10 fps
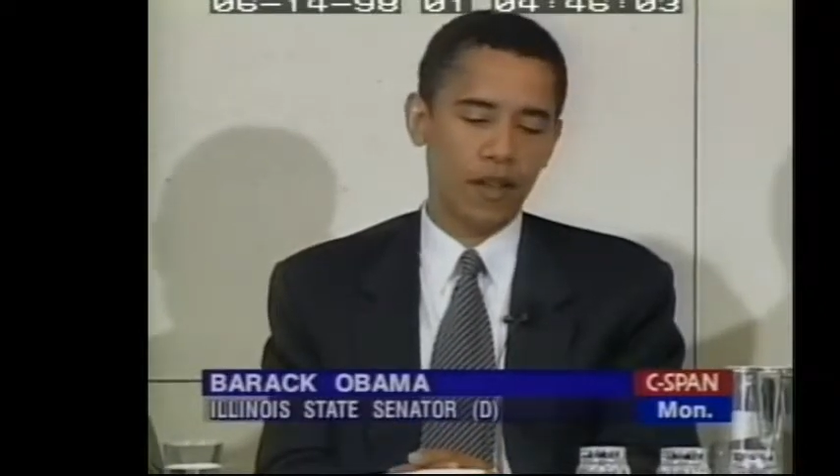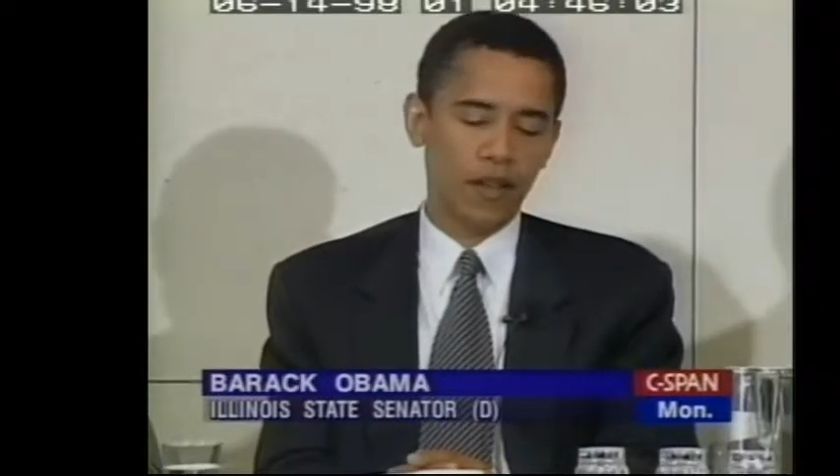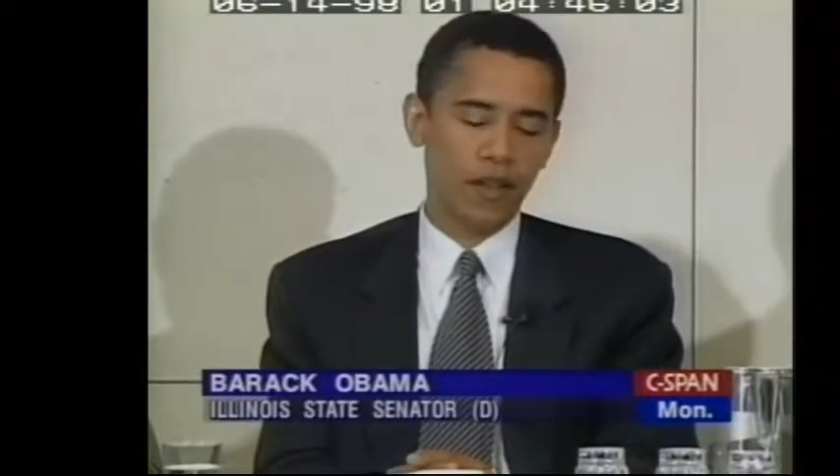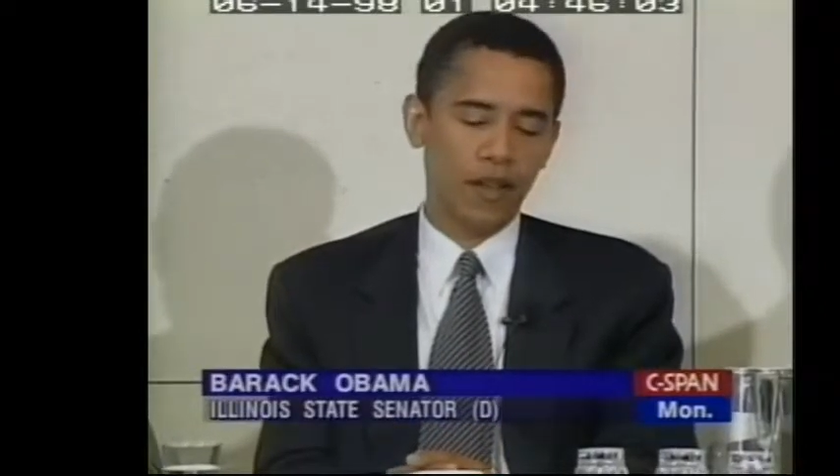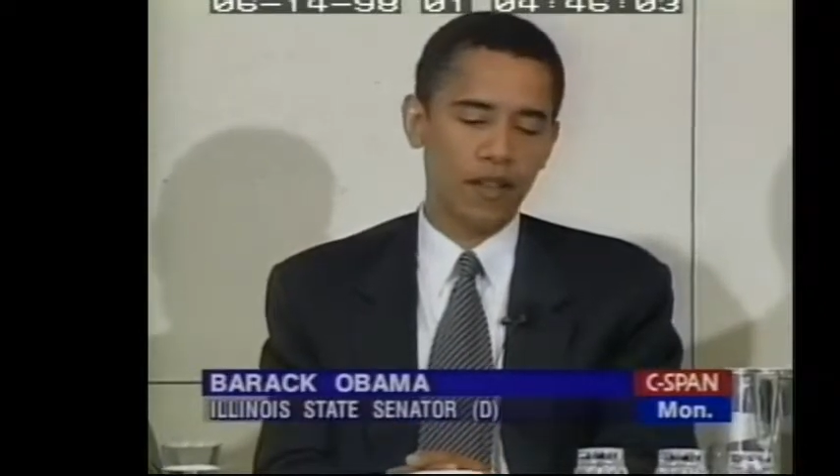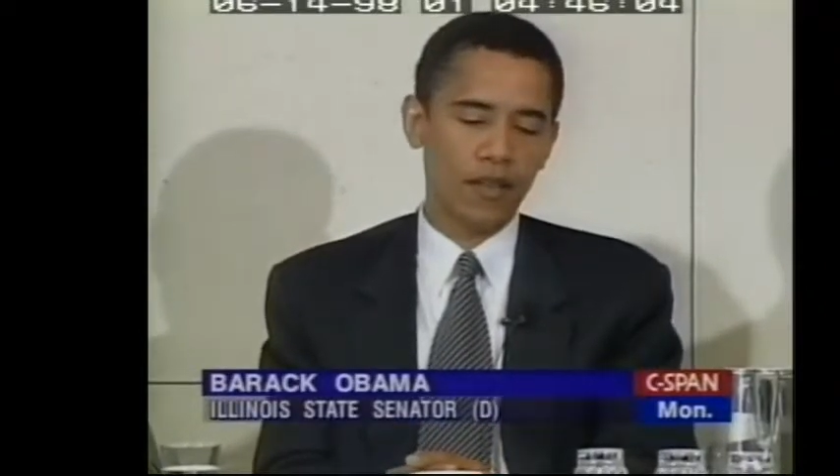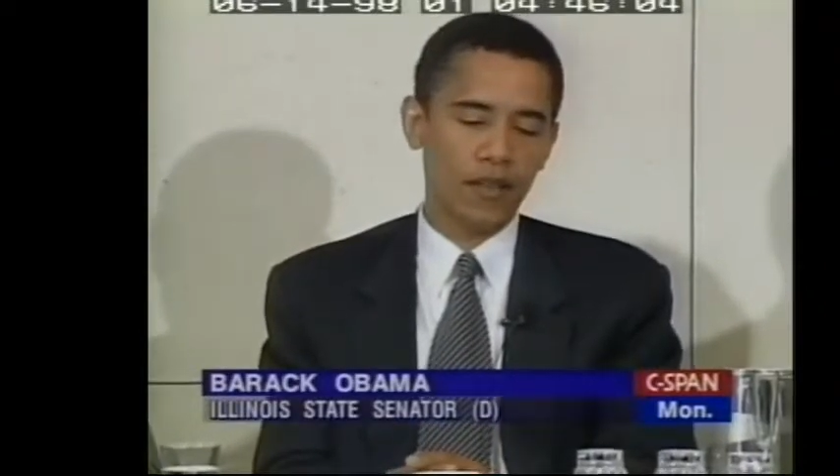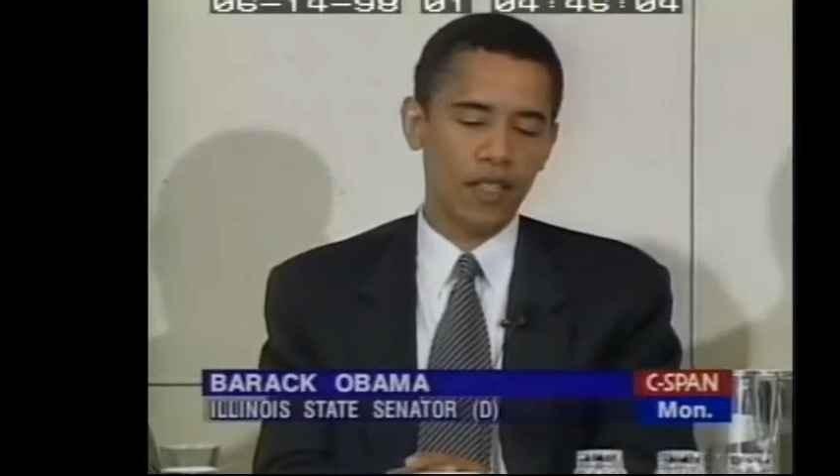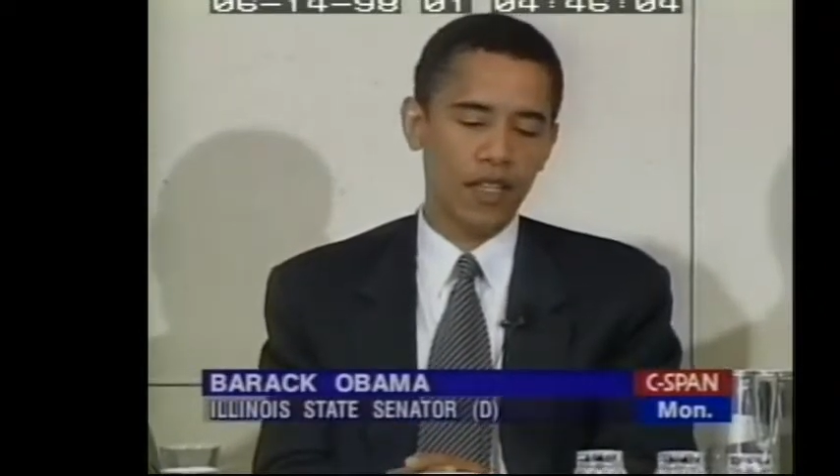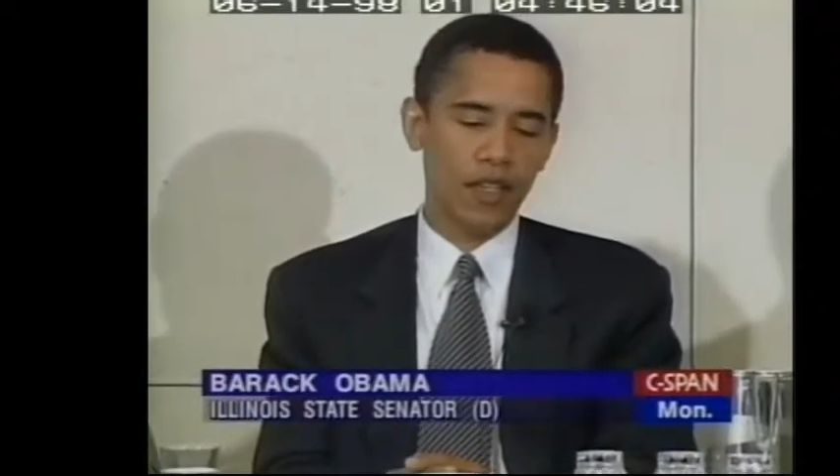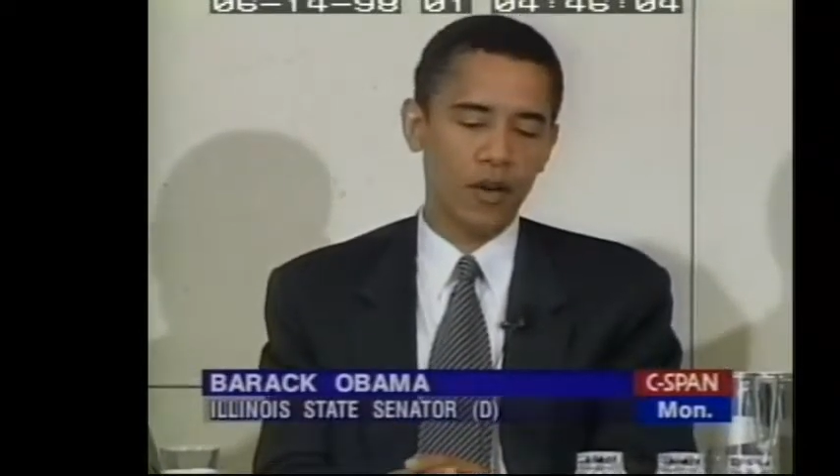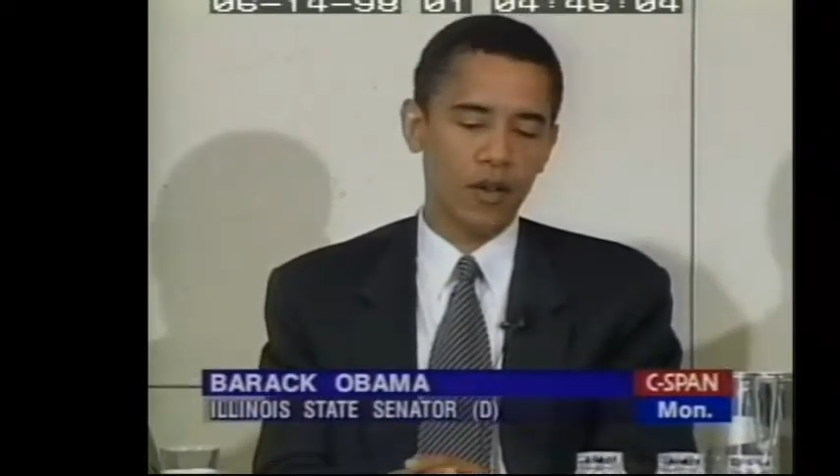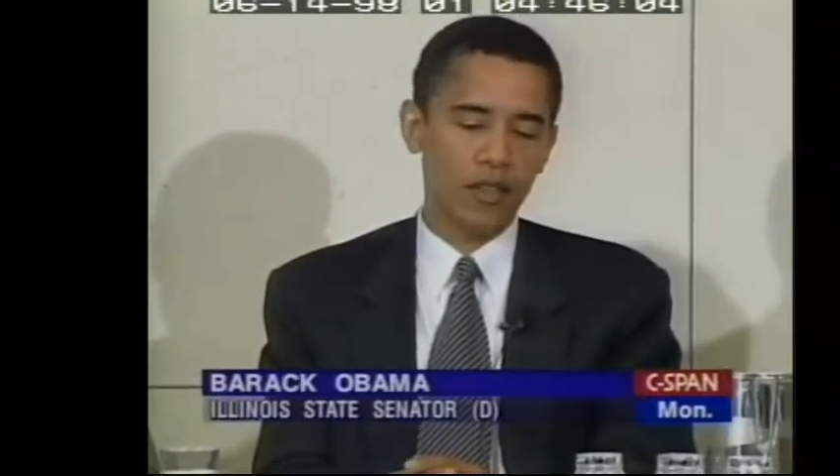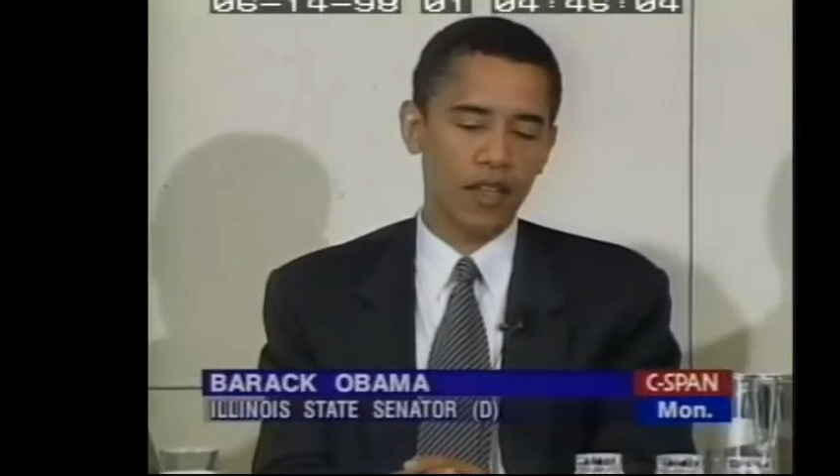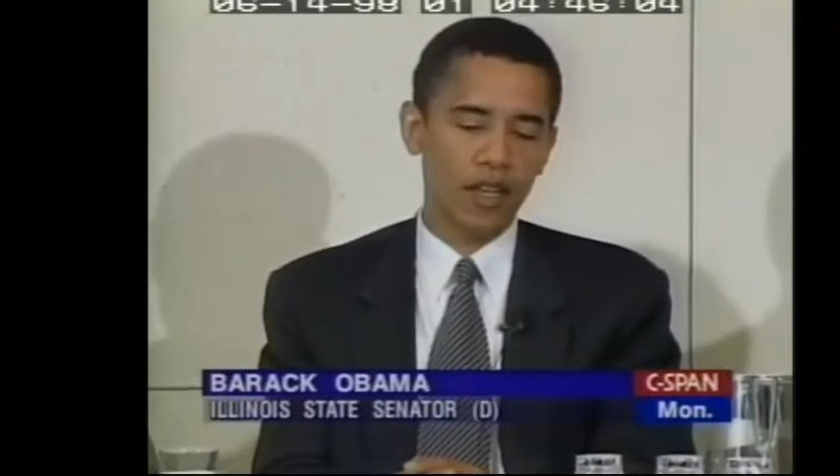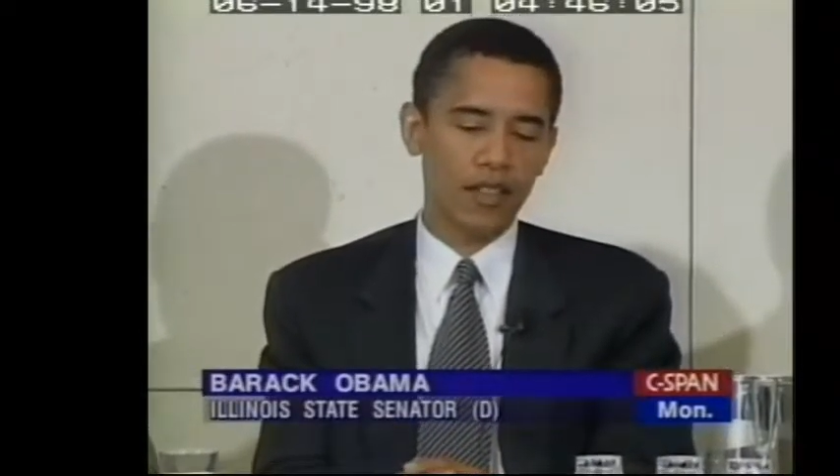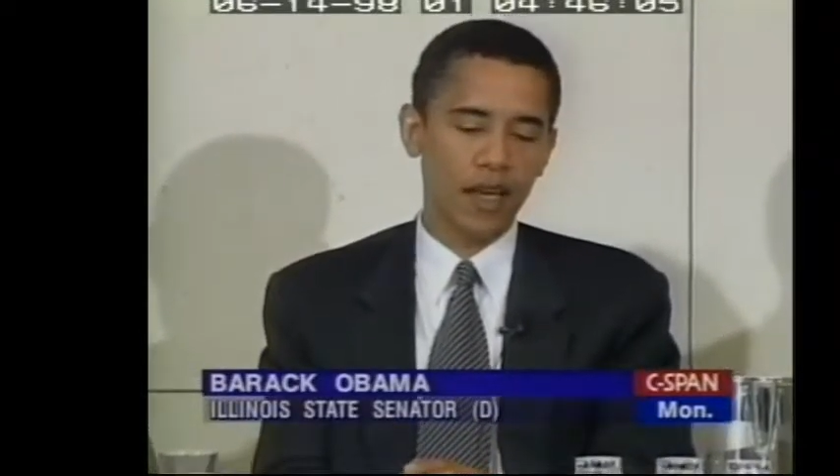all the CEOs and